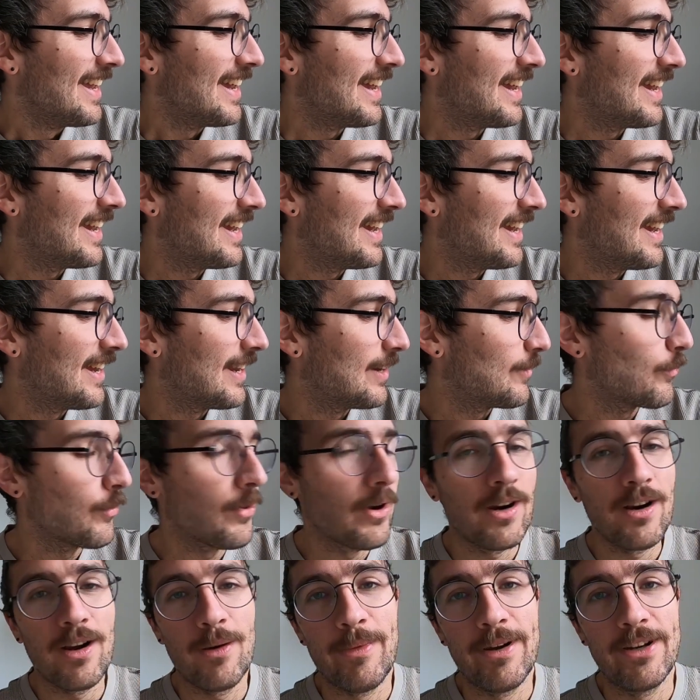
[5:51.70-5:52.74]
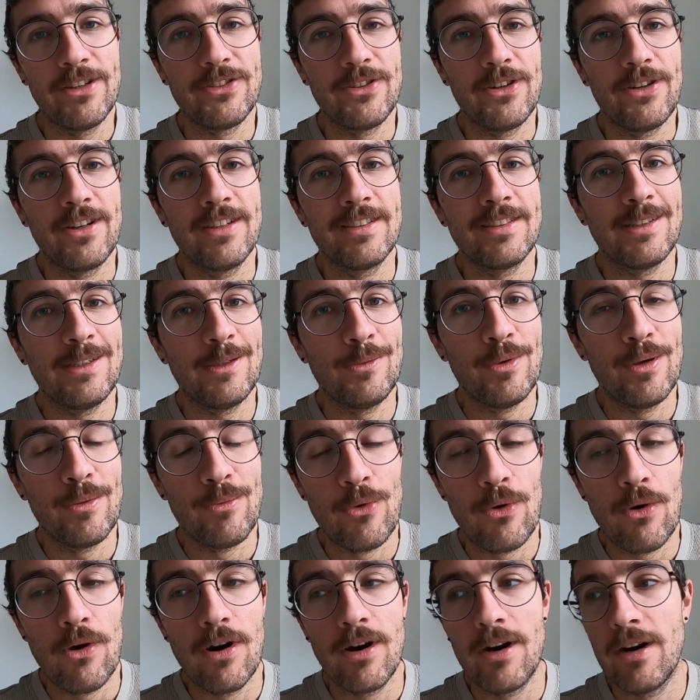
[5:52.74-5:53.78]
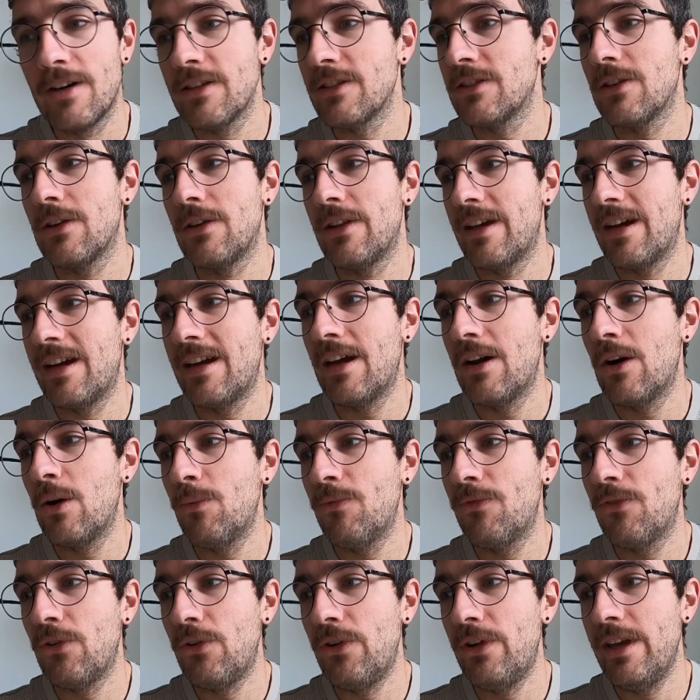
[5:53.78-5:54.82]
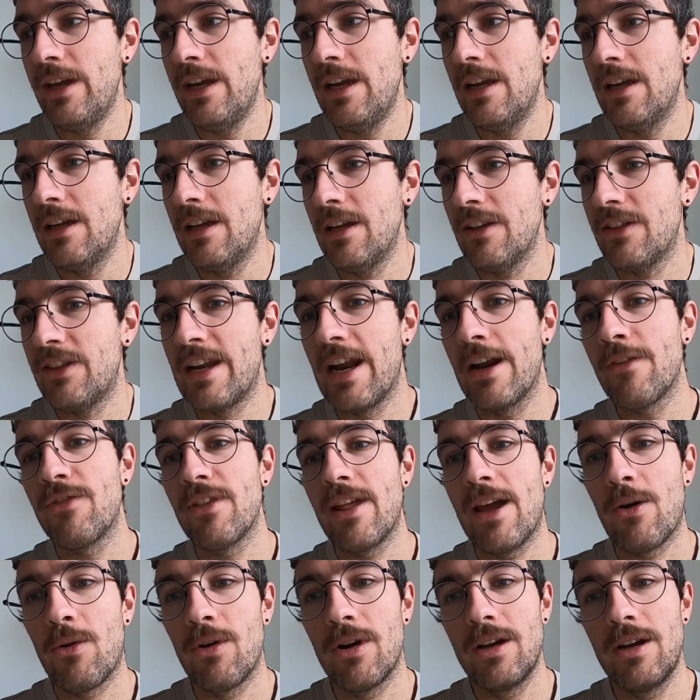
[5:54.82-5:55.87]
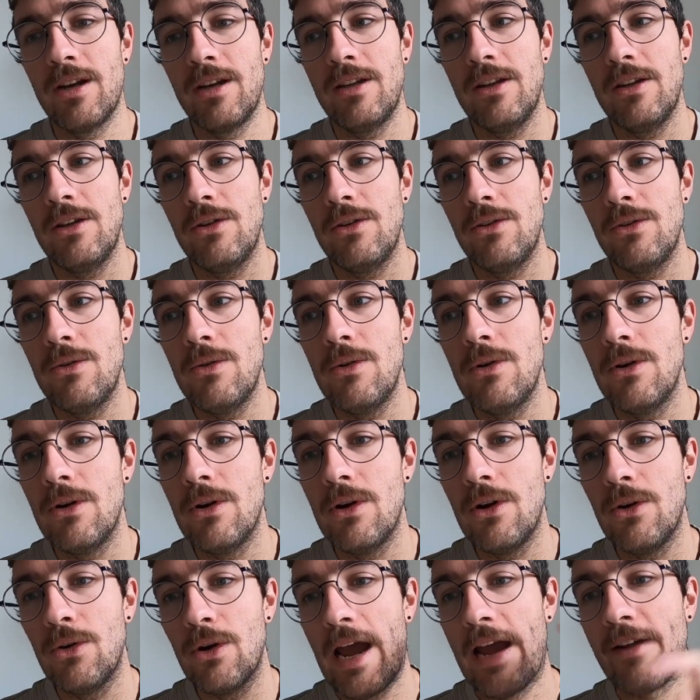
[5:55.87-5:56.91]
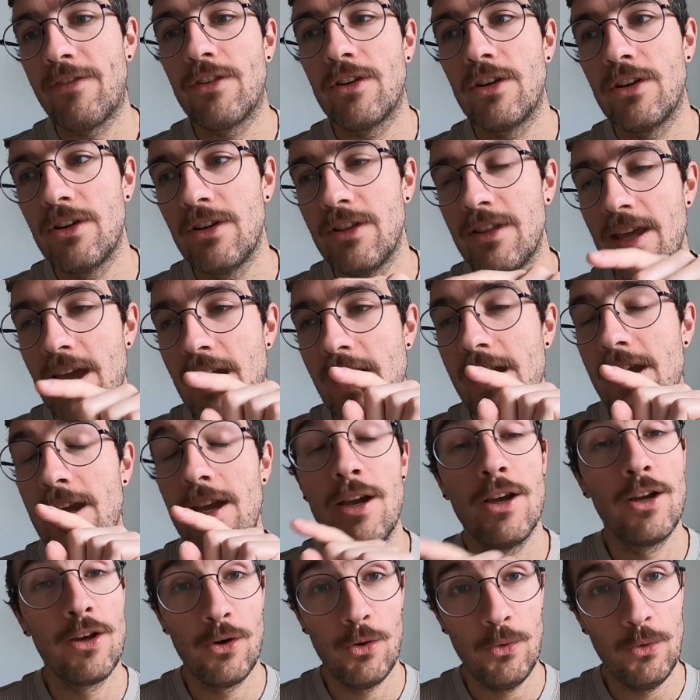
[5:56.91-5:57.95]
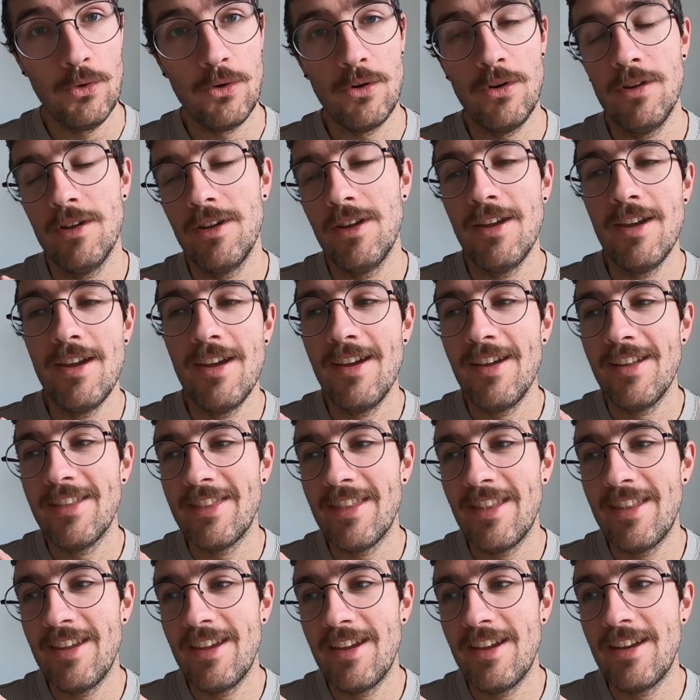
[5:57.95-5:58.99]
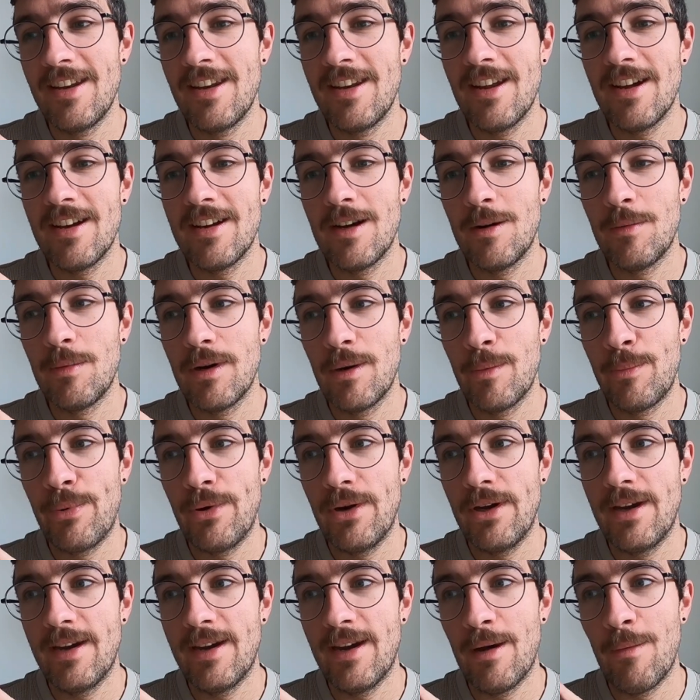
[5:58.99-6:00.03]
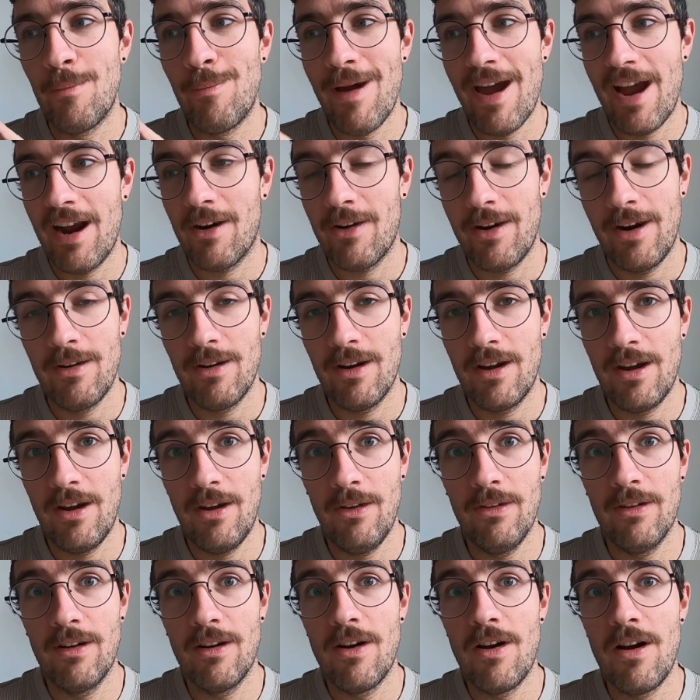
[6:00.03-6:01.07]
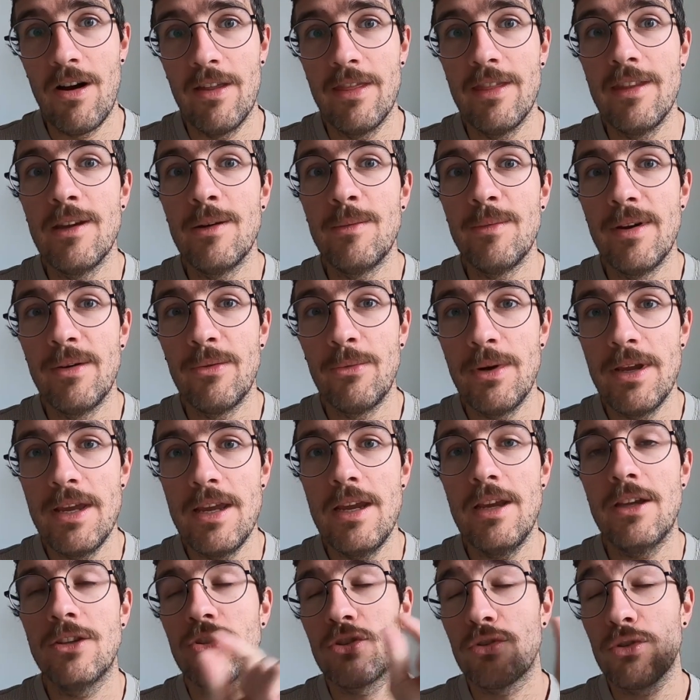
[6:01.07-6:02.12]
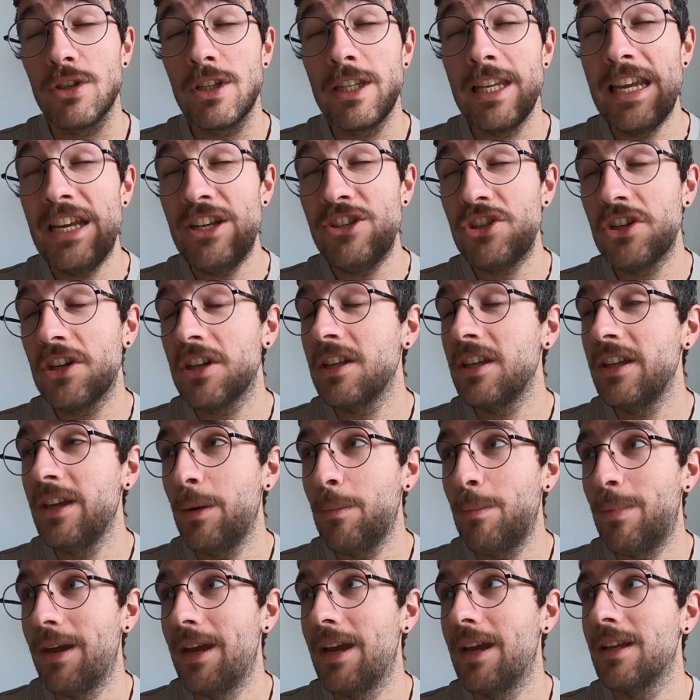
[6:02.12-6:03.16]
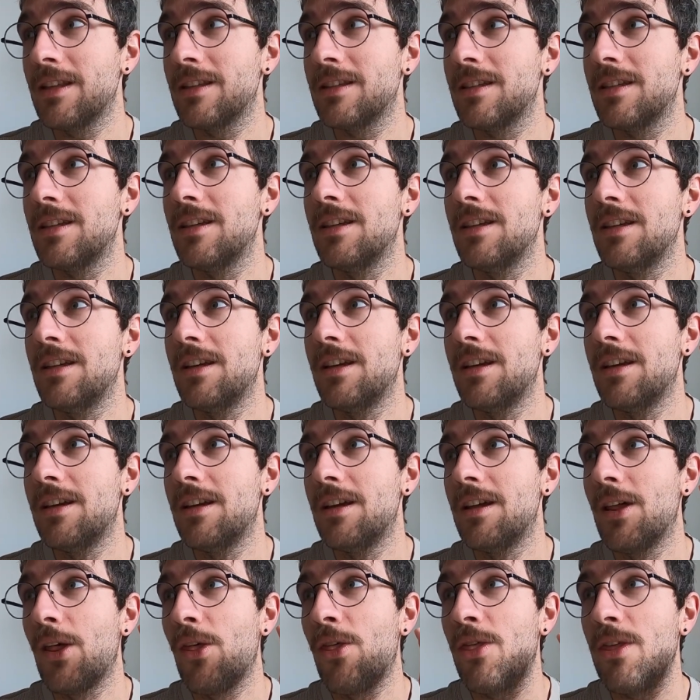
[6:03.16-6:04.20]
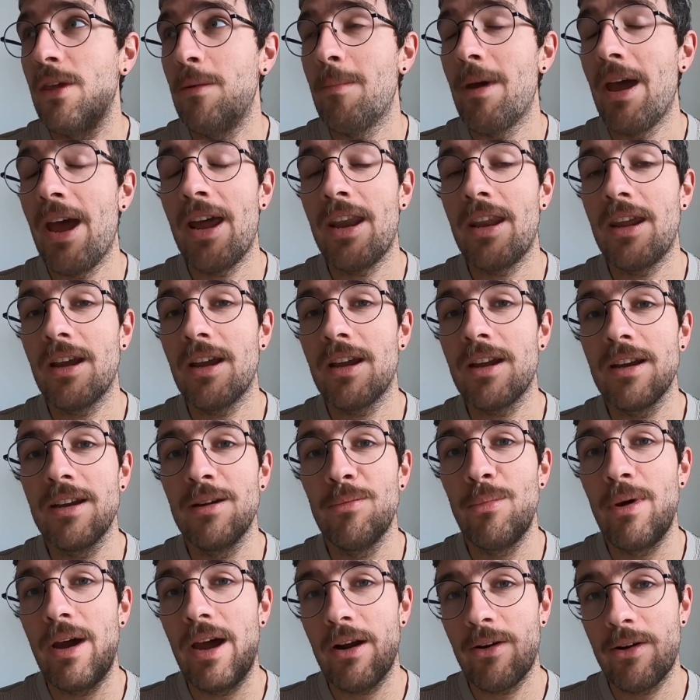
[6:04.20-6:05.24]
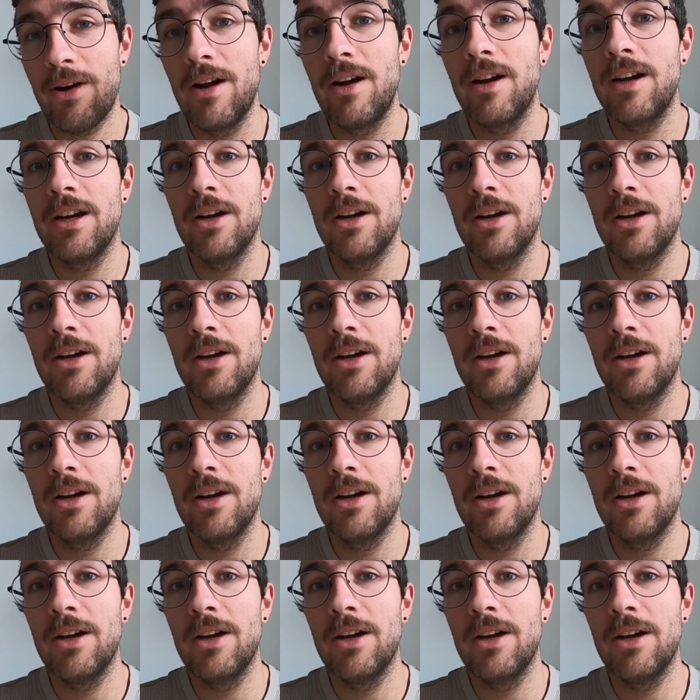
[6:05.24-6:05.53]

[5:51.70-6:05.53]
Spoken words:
and work on my drawings a little bit more, so that hopefully, then after that we're gonna do, after they cool, then I'm gonna put a background color on them. And we strategically picked thematic background